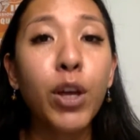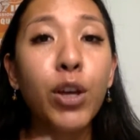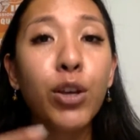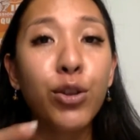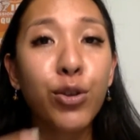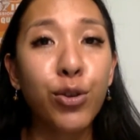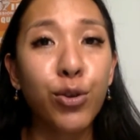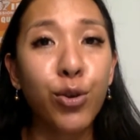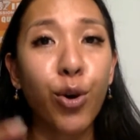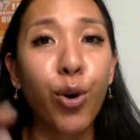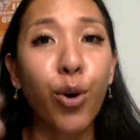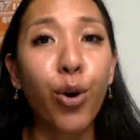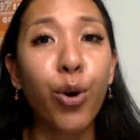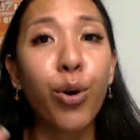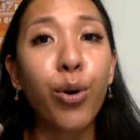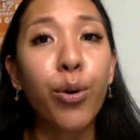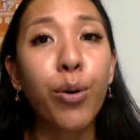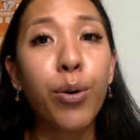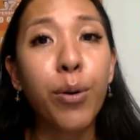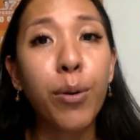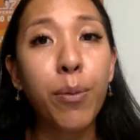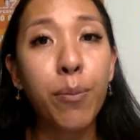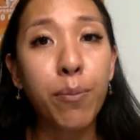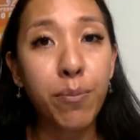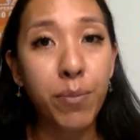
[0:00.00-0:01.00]
your
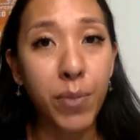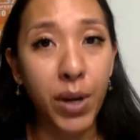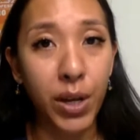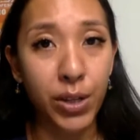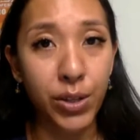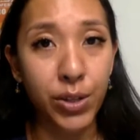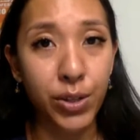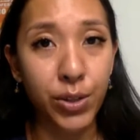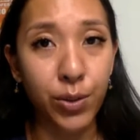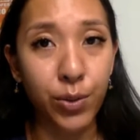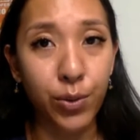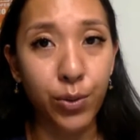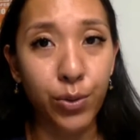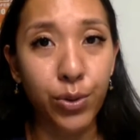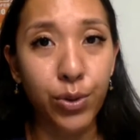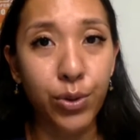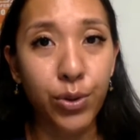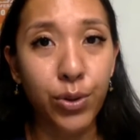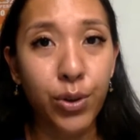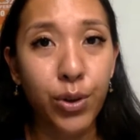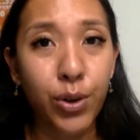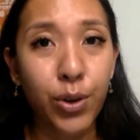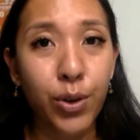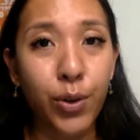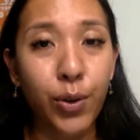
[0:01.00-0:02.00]
muscles.
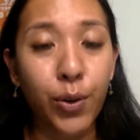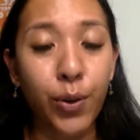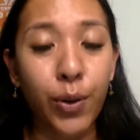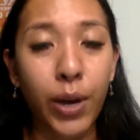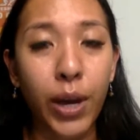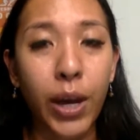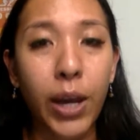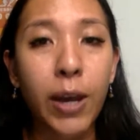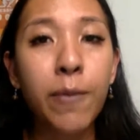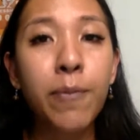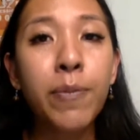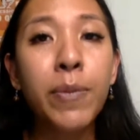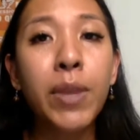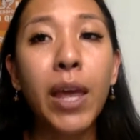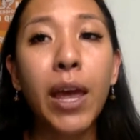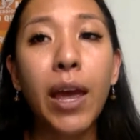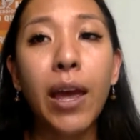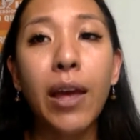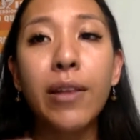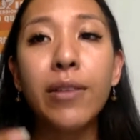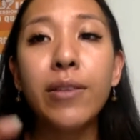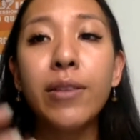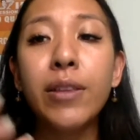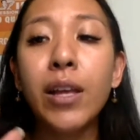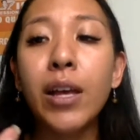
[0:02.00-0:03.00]
Okay,
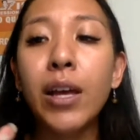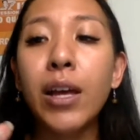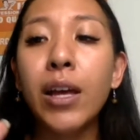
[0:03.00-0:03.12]
and